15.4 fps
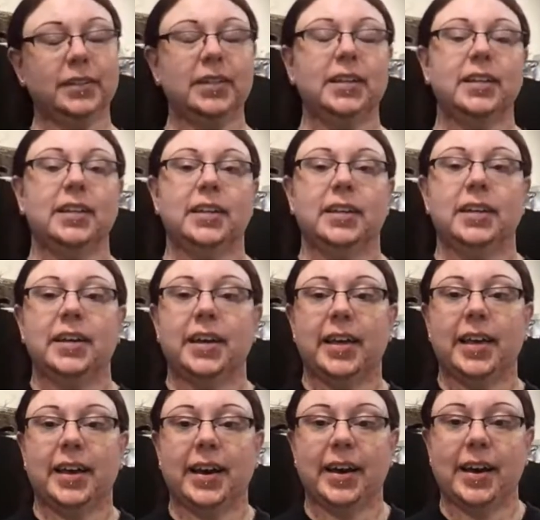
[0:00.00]
I was just saying
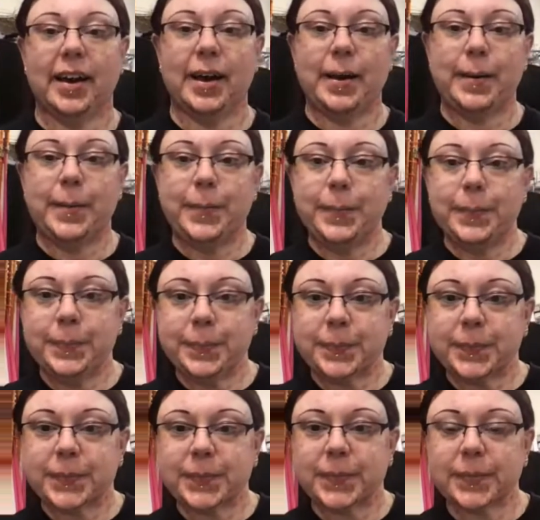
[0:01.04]
that there's more than just the
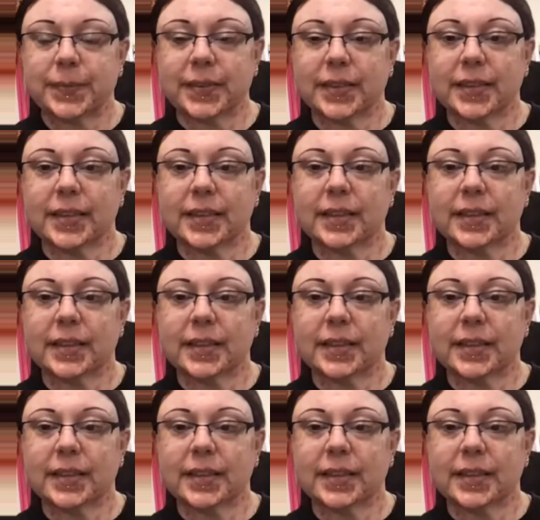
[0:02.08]
two.